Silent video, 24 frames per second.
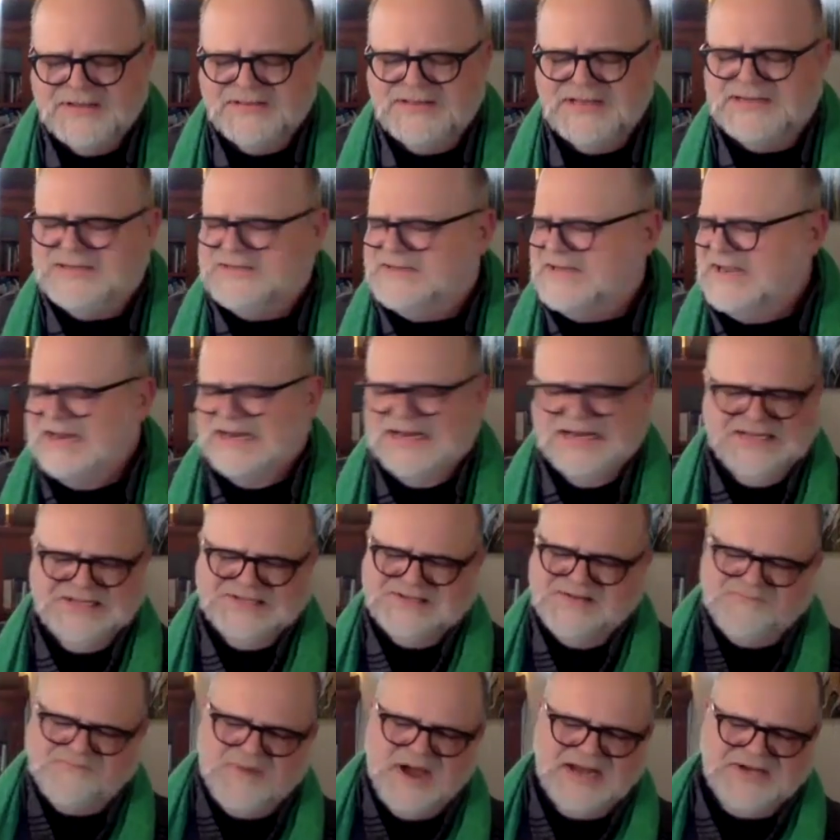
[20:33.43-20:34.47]
The dealings
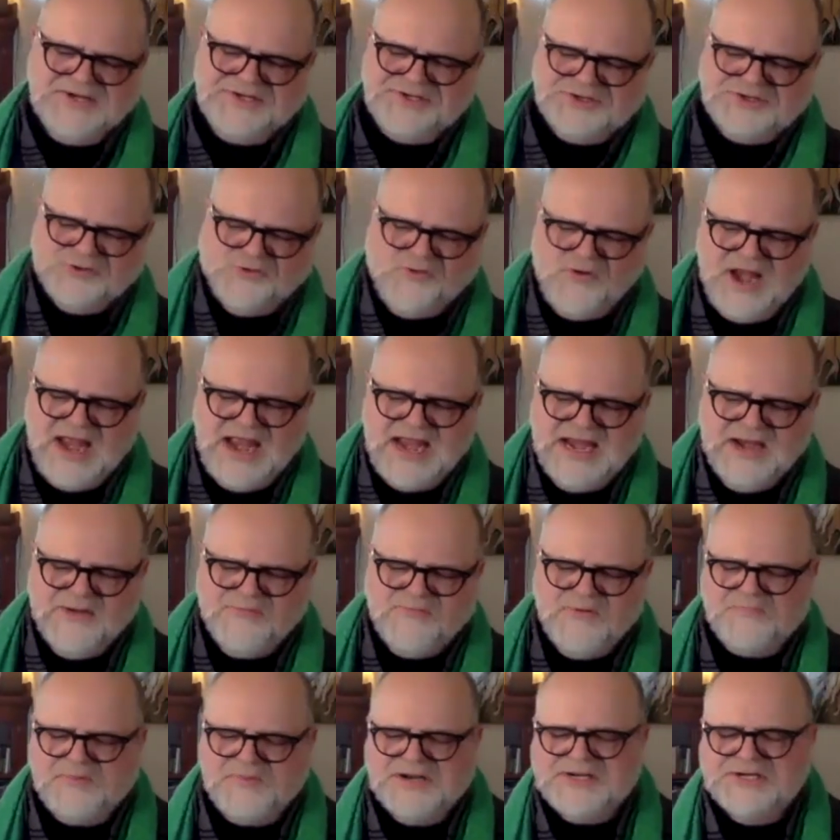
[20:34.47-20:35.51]
of my trade
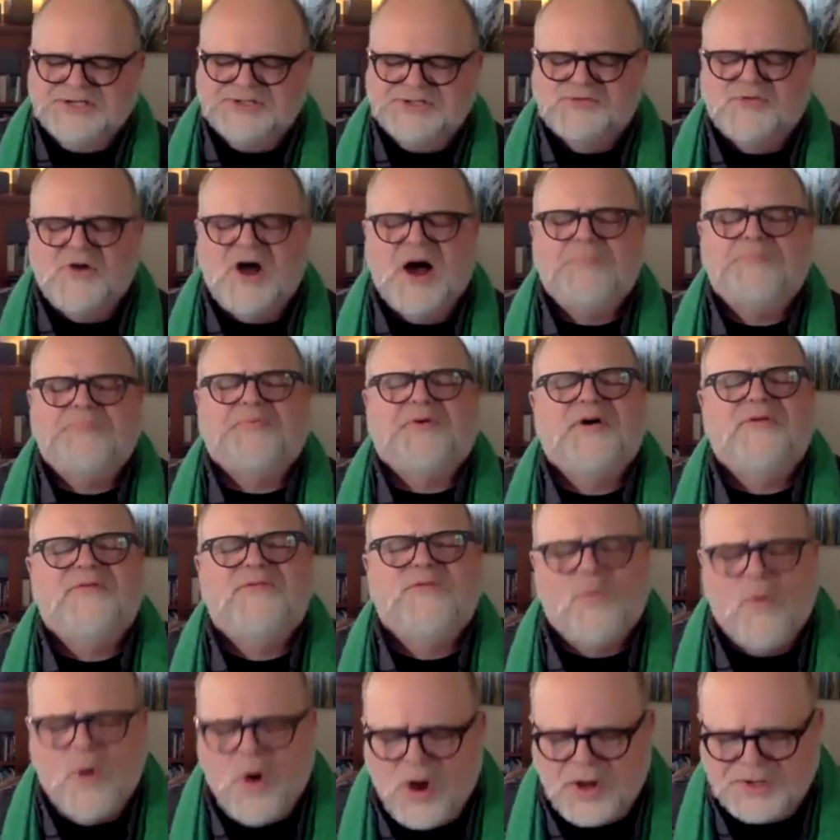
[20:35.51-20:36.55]
were but a drop of
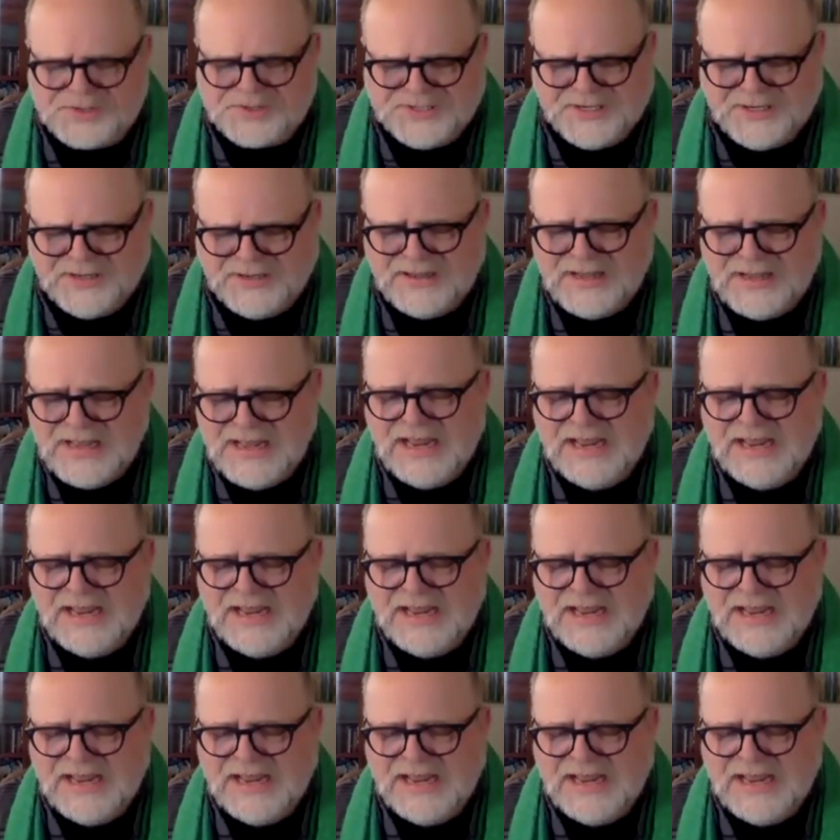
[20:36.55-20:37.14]
water